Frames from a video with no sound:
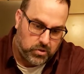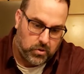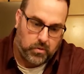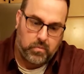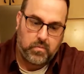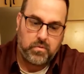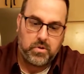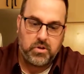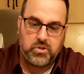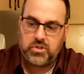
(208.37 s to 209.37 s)
So
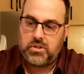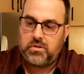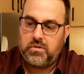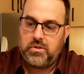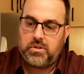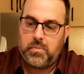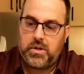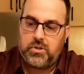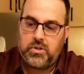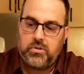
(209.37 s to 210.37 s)
just a
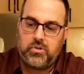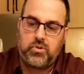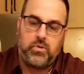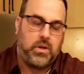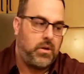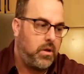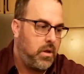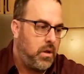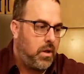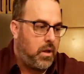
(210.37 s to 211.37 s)
smidge to shoot in
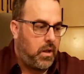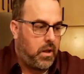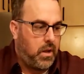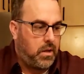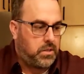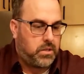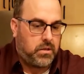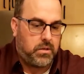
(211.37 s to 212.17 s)
and